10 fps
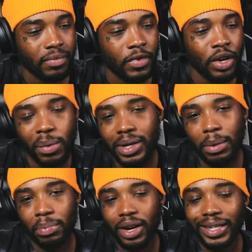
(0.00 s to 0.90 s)
knowing
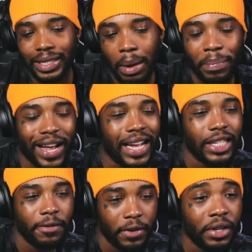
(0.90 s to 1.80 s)
LeBron is like a
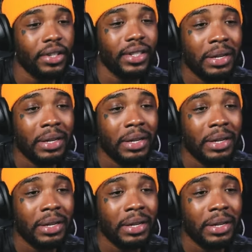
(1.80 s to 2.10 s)
pass first,